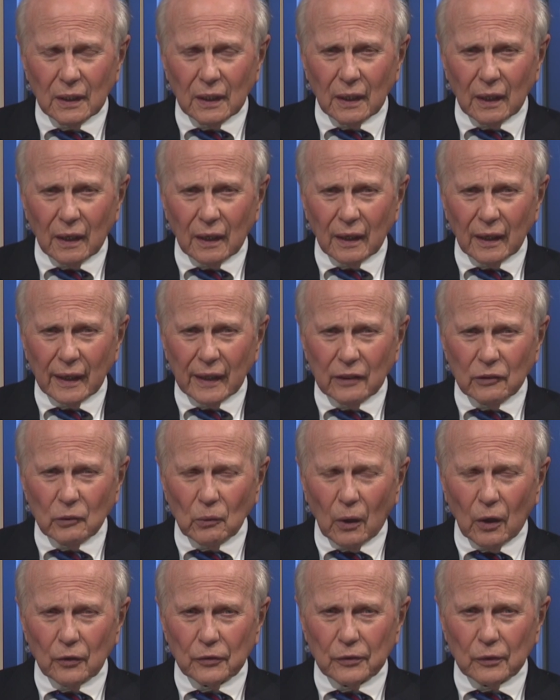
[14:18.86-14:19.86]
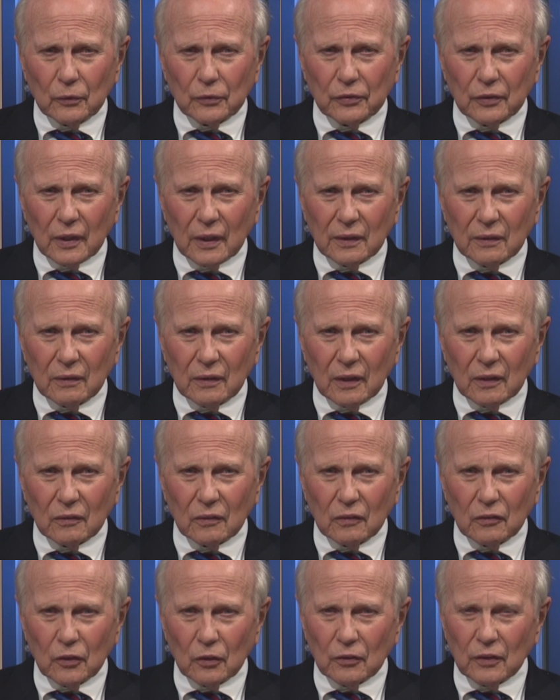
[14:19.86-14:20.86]
and you also said that
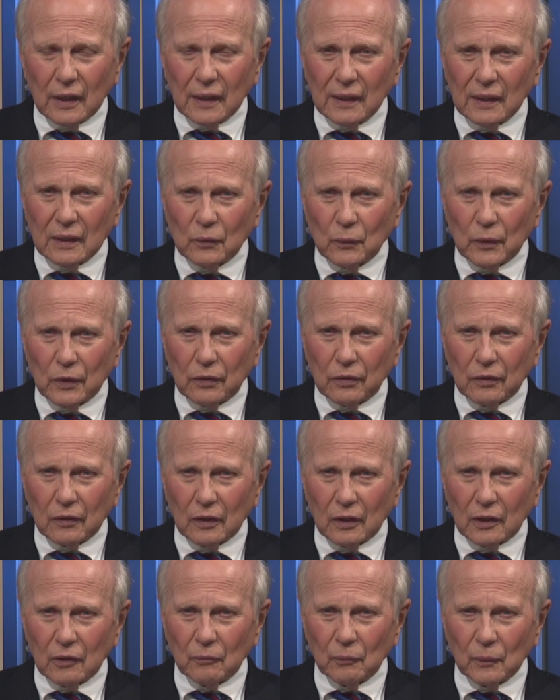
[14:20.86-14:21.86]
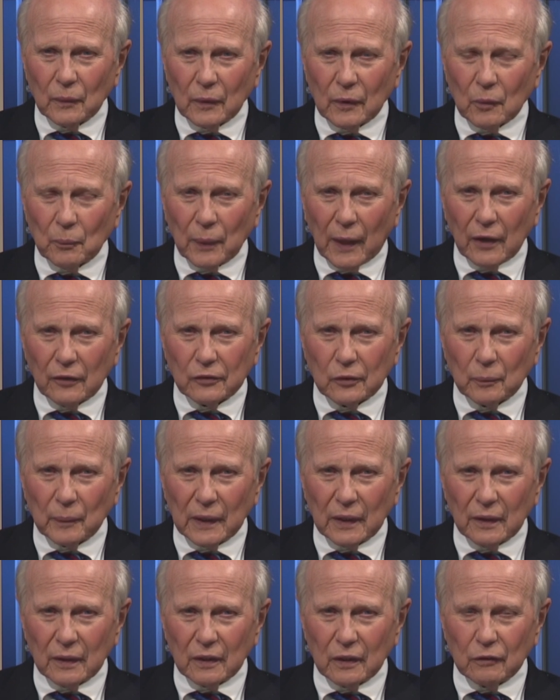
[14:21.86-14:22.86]
you're dealing with the
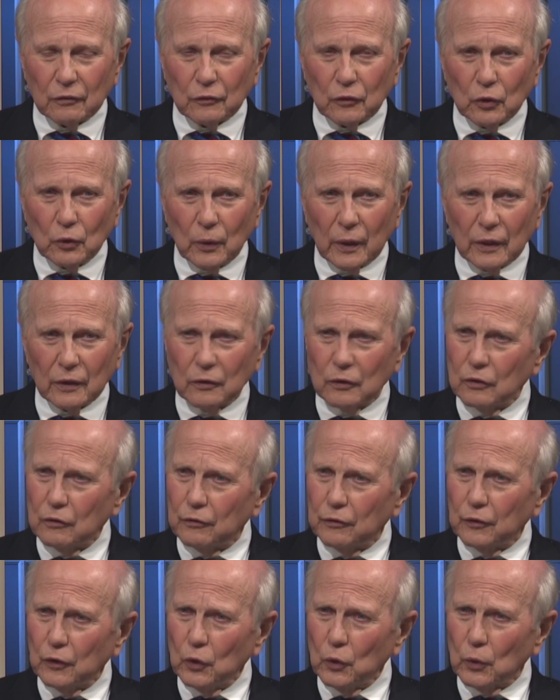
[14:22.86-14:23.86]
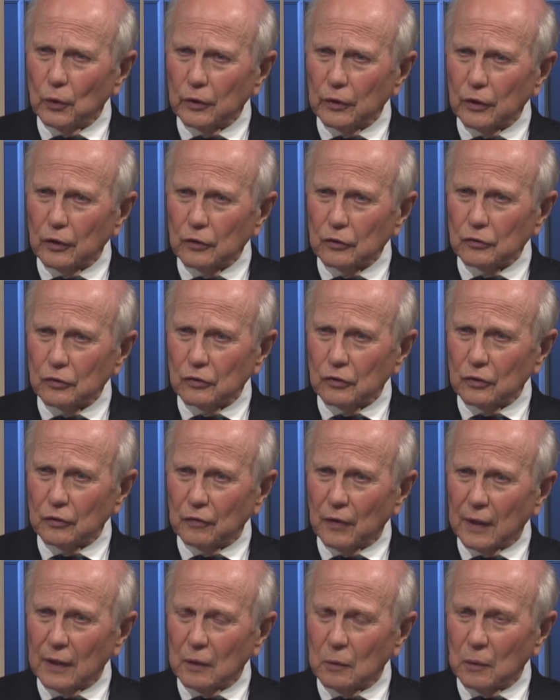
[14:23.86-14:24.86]
possibility of 200 fewer nurses
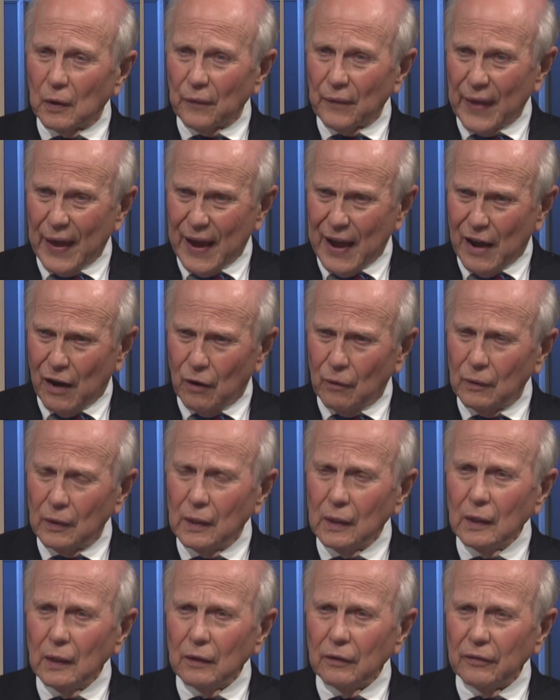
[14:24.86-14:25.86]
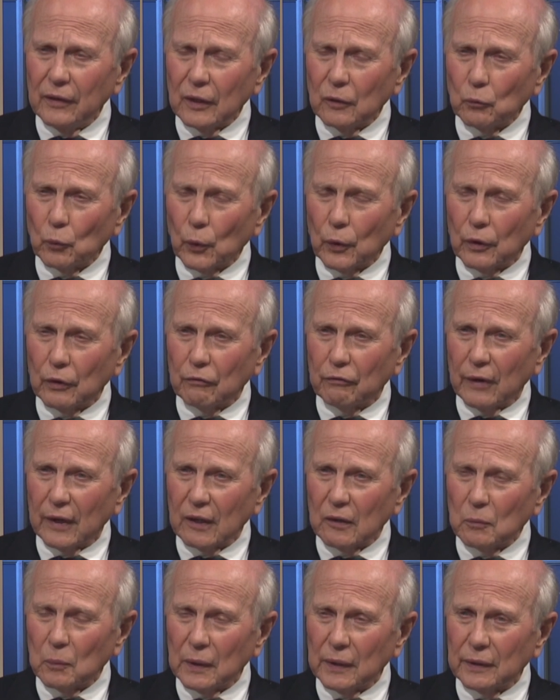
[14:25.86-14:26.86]
available now than were
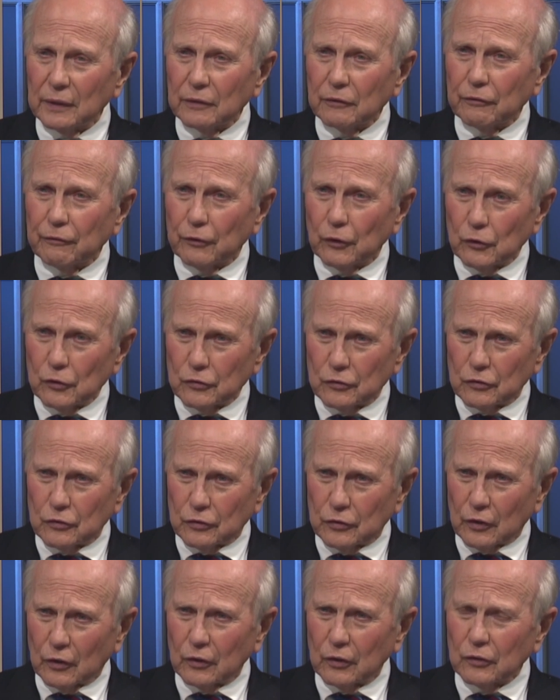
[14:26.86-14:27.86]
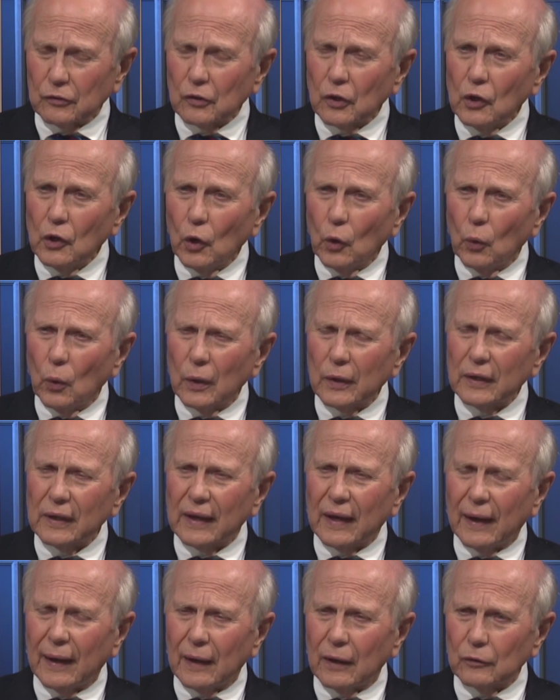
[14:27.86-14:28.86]
available in the first surge. What
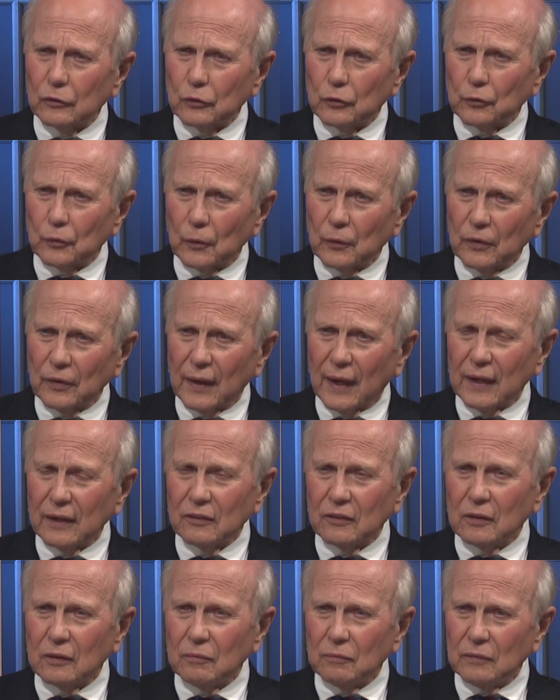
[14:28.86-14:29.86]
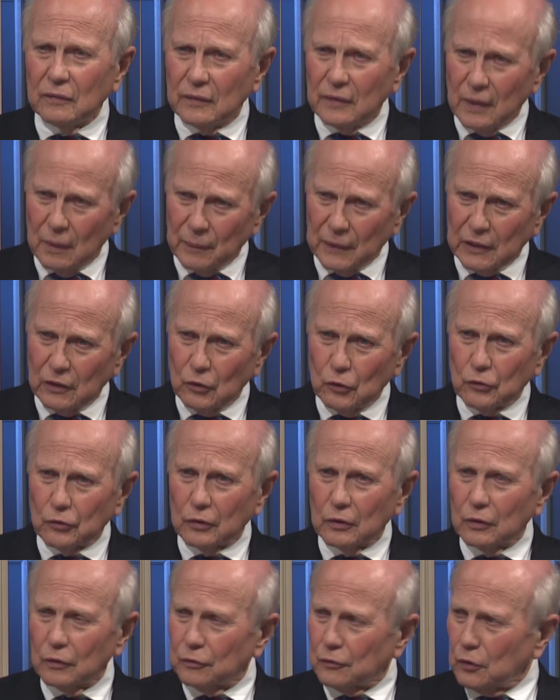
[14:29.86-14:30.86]
accounts for that
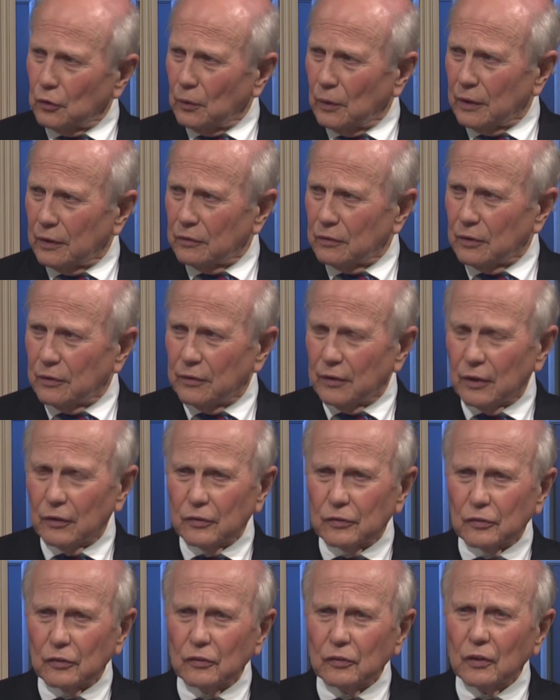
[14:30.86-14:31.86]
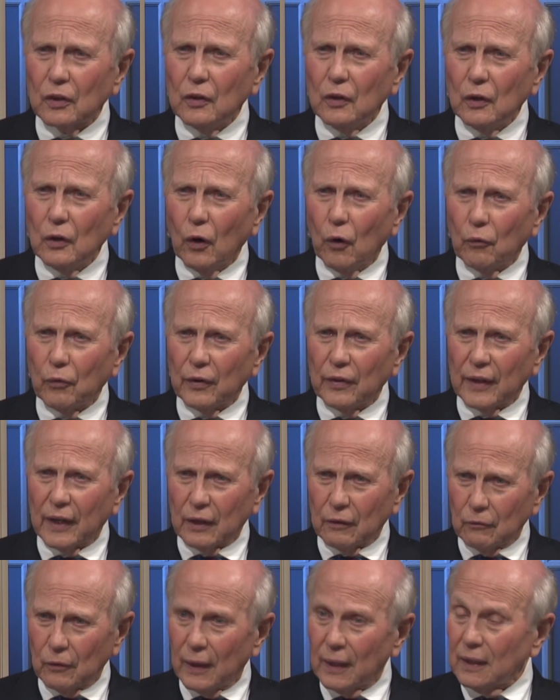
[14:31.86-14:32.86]
diminution of 200 nurses? over
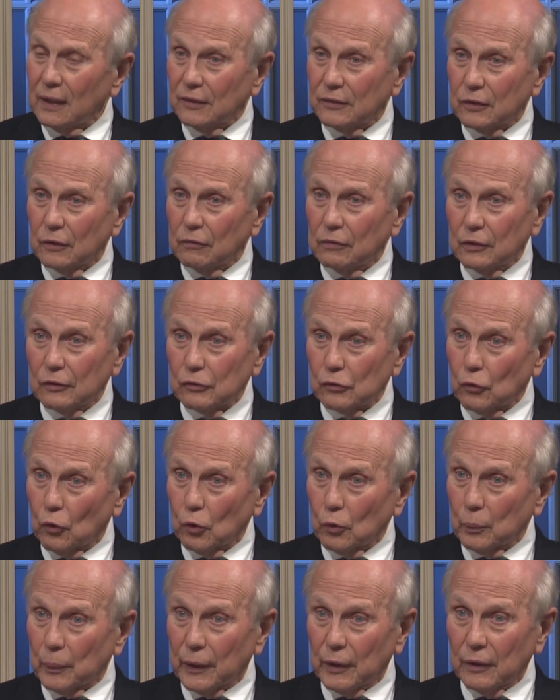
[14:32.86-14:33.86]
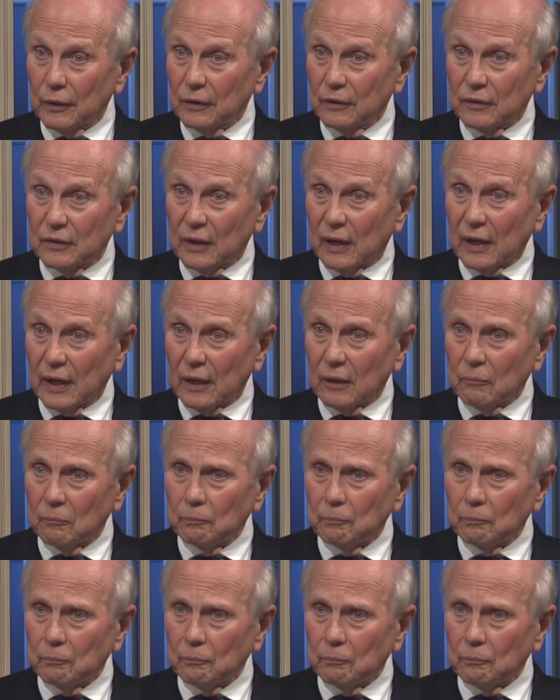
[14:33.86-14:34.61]
that relatively short period of time?